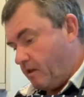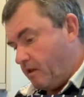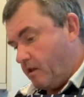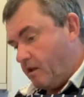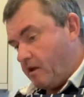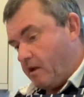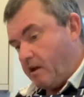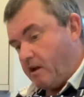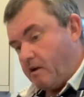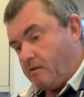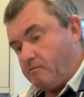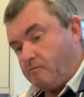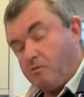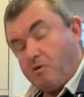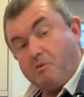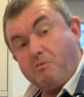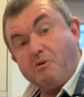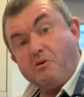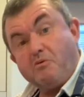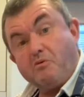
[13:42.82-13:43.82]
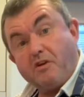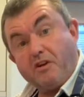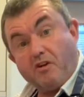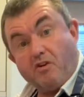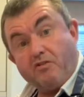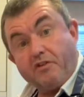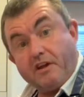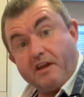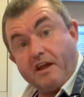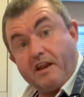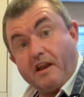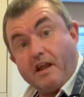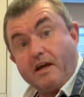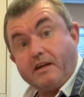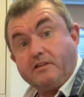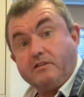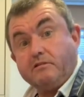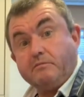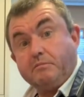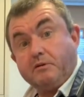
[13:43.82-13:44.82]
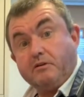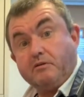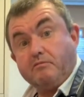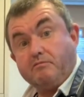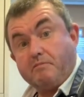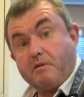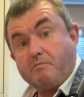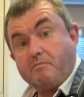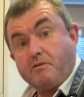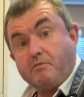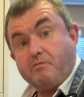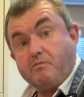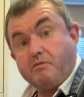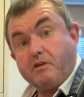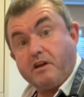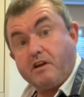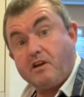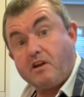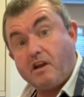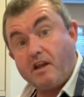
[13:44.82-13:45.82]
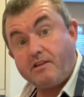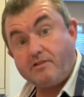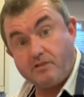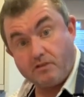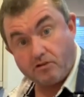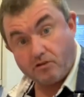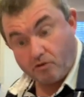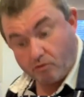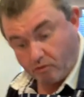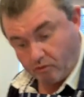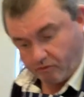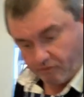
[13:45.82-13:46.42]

We will want it on again later, but remember we're going to let this cool for